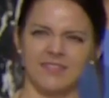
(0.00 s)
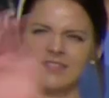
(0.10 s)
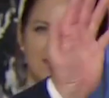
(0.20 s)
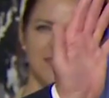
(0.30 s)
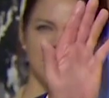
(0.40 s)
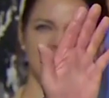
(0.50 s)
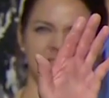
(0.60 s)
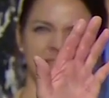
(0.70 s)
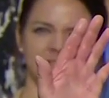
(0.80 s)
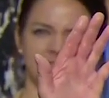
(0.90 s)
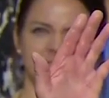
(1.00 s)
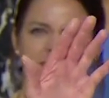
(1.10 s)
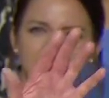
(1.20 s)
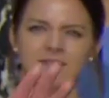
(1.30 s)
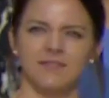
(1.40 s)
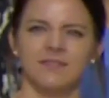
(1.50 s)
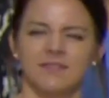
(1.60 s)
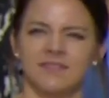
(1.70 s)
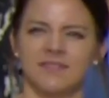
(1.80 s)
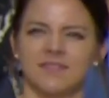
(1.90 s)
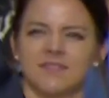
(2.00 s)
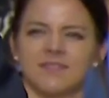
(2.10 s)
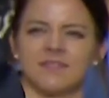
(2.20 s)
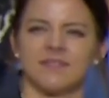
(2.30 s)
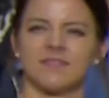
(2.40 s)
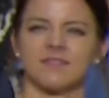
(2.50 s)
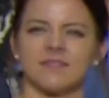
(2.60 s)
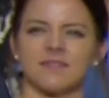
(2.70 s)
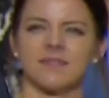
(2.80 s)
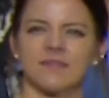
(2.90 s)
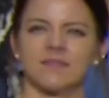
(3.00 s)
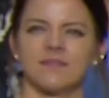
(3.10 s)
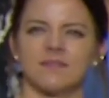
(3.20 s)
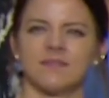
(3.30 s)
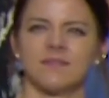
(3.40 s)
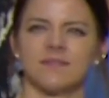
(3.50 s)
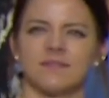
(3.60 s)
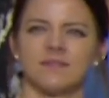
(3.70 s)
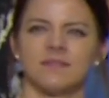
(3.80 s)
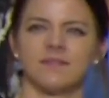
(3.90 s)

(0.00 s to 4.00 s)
No words are spoken by the person on screen.